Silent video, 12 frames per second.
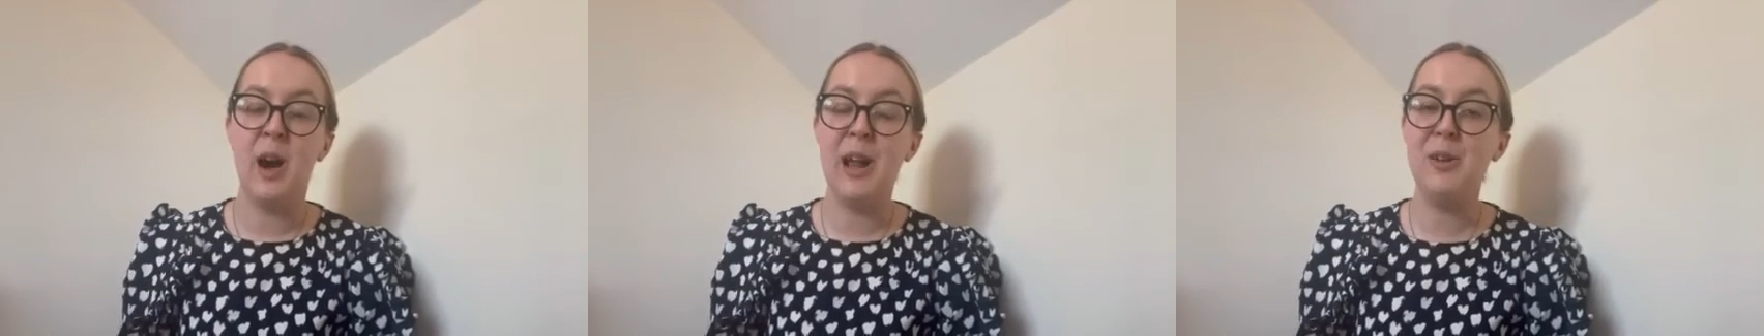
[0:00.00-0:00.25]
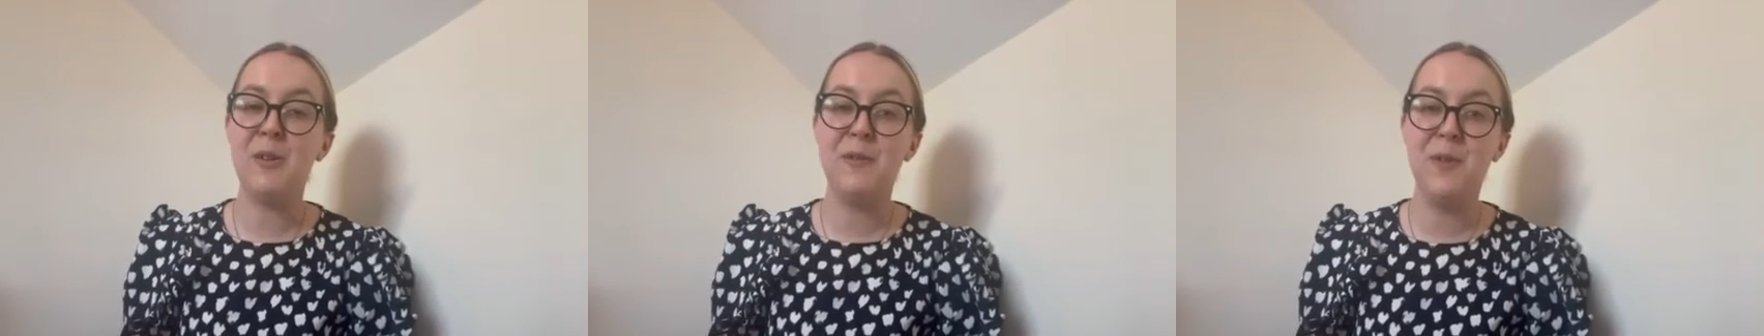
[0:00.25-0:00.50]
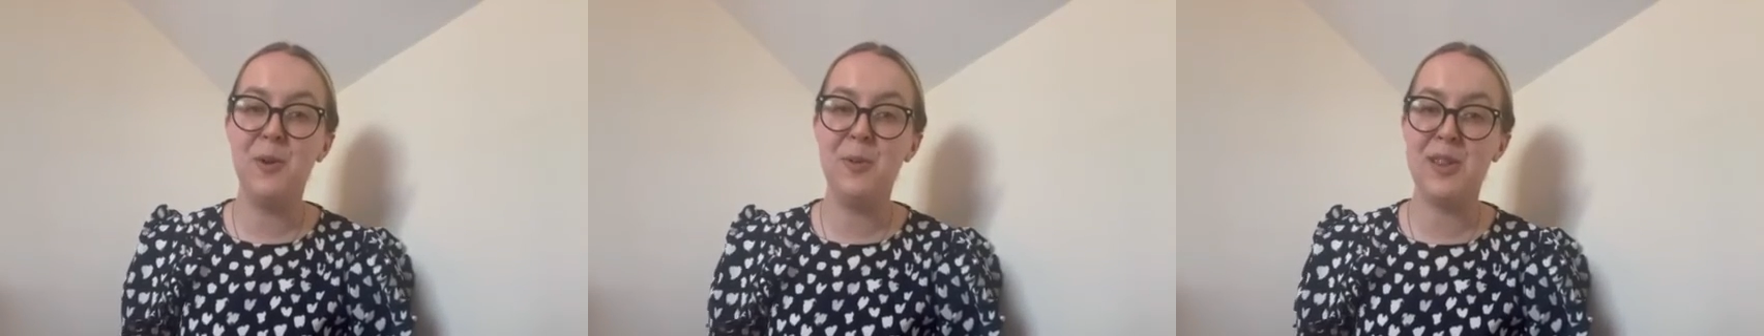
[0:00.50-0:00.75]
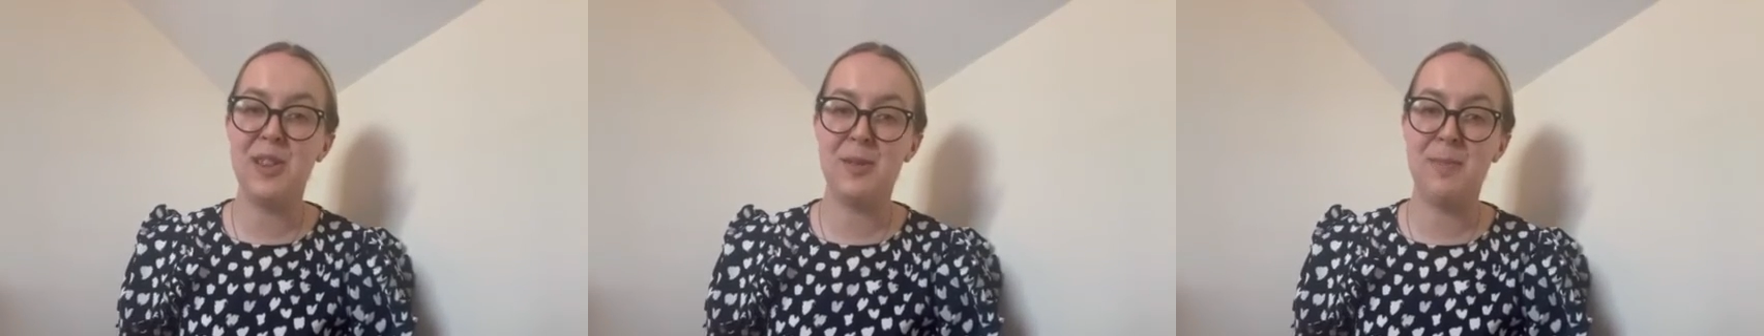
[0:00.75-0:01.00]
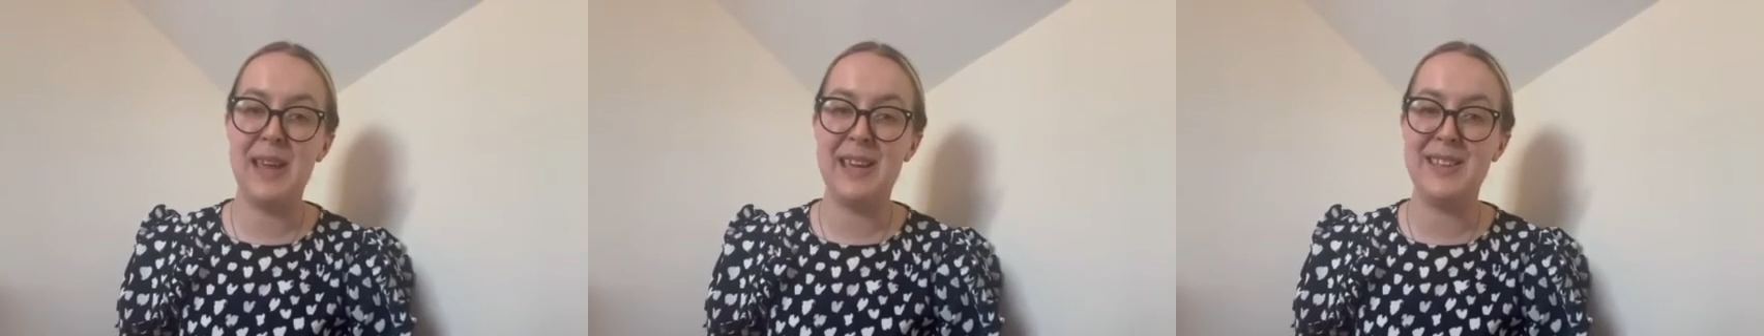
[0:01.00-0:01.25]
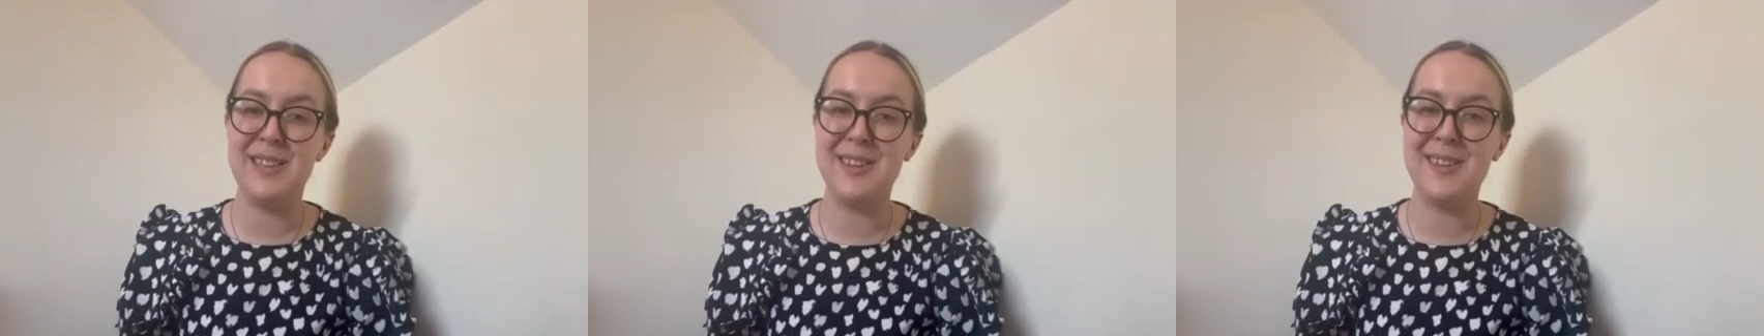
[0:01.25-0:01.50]
I look forward to
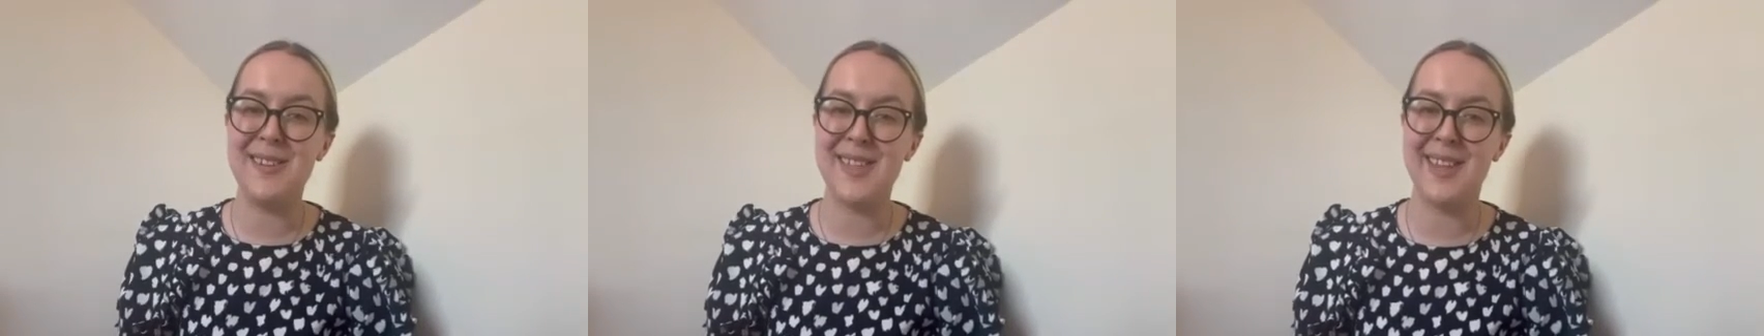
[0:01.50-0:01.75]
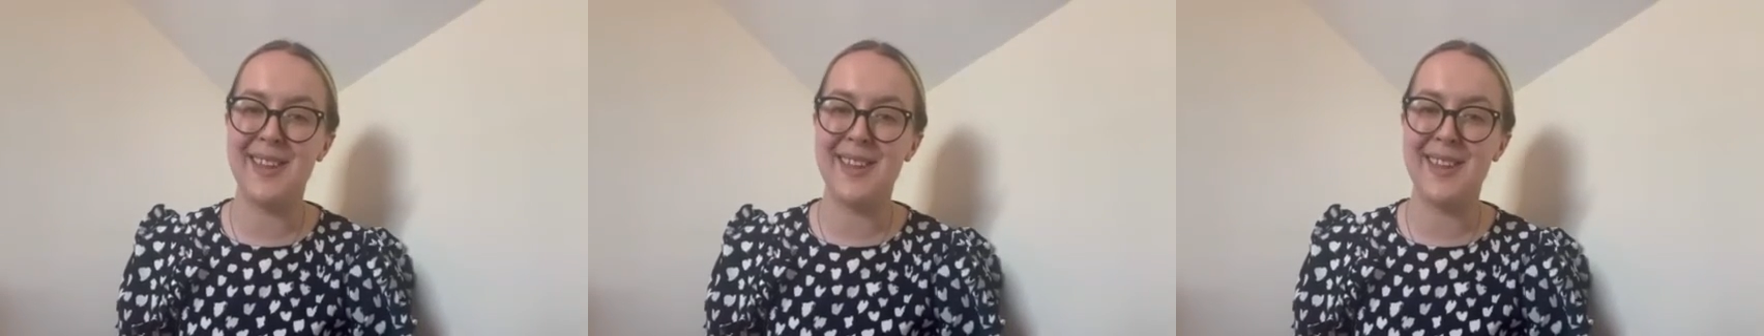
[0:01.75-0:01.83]
speaking to you